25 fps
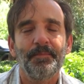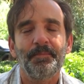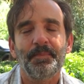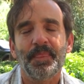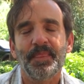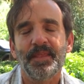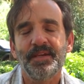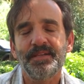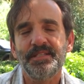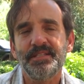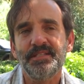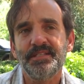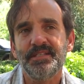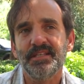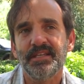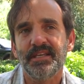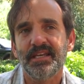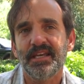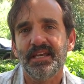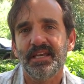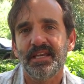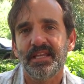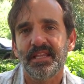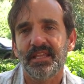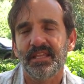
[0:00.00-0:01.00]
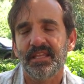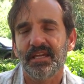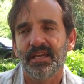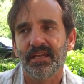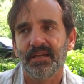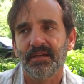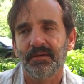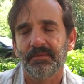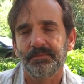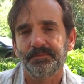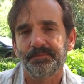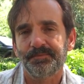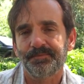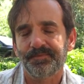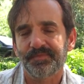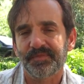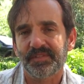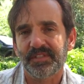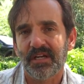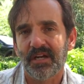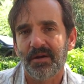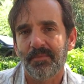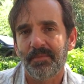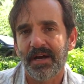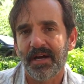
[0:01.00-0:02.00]
And this is the key thing
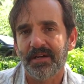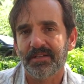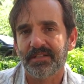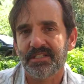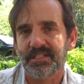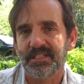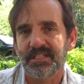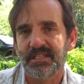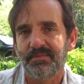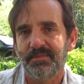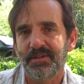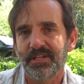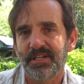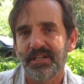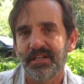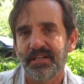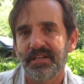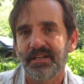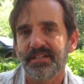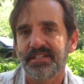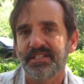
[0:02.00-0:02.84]
about CBD.